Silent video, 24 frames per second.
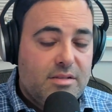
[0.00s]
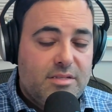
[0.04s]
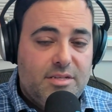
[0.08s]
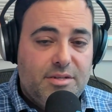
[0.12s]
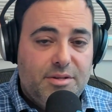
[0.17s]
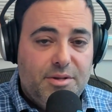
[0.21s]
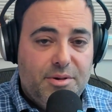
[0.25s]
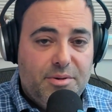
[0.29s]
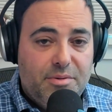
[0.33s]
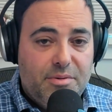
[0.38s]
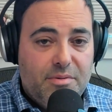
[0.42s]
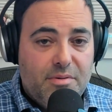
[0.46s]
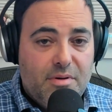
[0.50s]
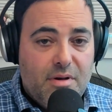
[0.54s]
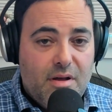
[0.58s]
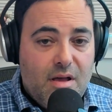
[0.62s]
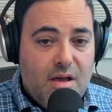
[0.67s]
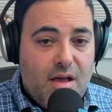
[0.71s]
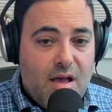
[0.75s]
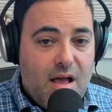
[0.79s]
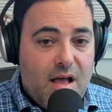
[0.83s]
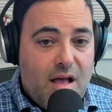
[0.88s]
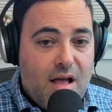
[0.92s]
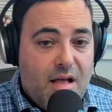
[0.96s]
to
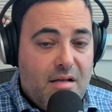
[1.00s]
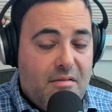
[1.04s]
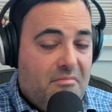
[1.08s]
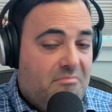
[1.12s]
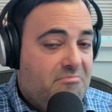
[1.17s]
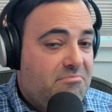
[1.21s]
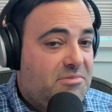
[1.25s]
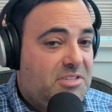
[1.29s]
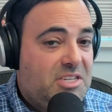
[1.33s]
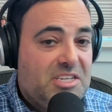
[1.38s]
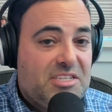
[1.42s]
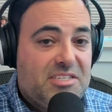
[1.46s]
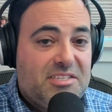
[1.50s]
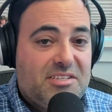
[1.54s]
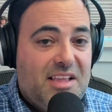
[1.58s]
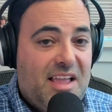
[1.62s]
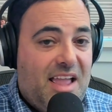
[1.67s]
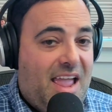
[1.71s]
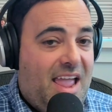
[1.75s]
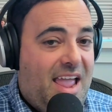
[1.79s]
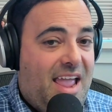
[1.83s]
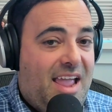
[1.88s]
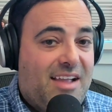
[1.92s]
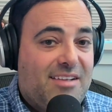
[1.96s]
just
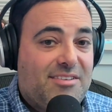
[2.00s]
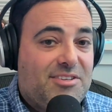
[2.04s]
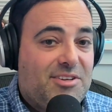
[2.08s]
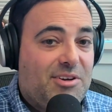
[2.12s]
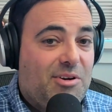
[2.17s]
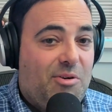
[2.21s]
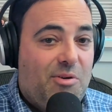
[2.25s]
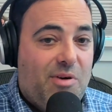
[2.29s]
answer